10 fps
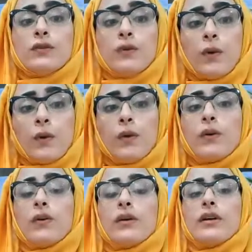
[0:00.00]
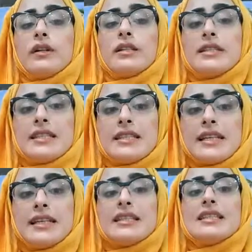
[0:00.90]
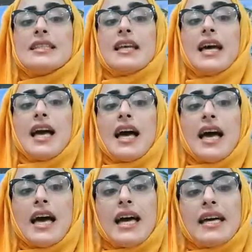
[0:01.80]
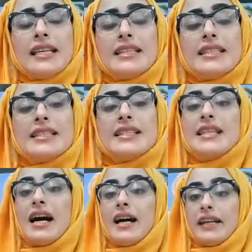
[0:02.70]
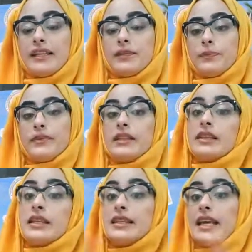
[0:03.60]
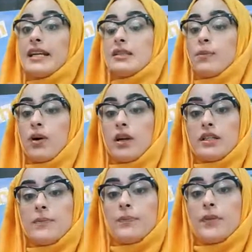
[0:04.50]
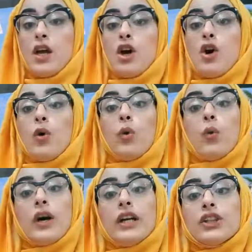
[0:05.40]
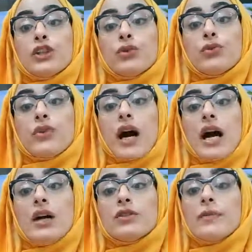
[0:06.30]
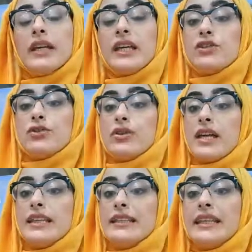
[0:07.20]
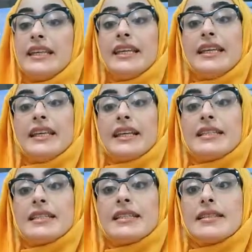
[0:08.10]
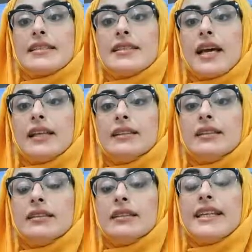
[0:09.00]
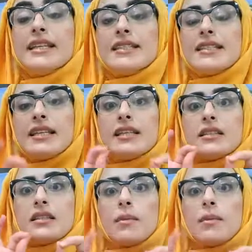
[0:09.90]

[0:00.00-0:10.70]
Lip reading: 4, 6, and 9. The next part. When you round me to the nearest 10 is the